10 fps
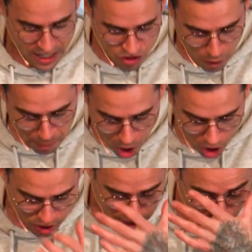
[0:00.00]
And so,
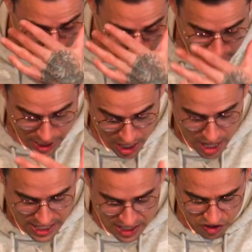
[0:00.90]
Paul here again,
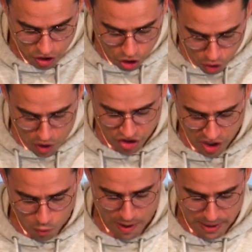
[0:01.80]
he is
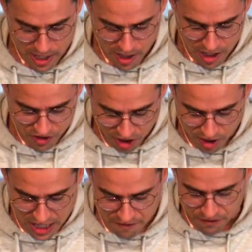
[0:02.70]
encouraging women to
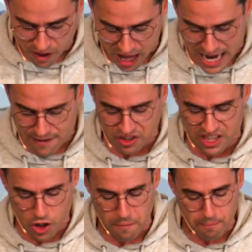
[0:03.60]
live lives
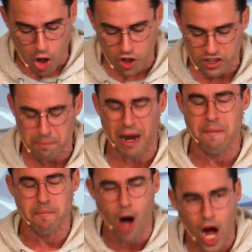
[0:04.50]
that are marked by
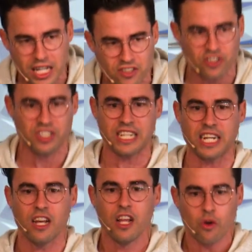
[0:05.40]

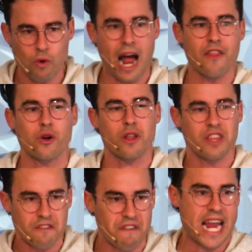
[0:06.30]
modesty rather
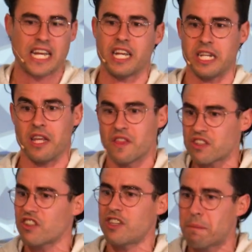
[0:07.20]
than vanity.
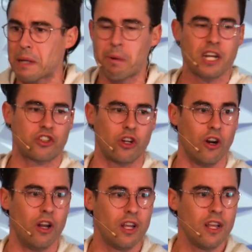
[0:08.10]
This is the big picture.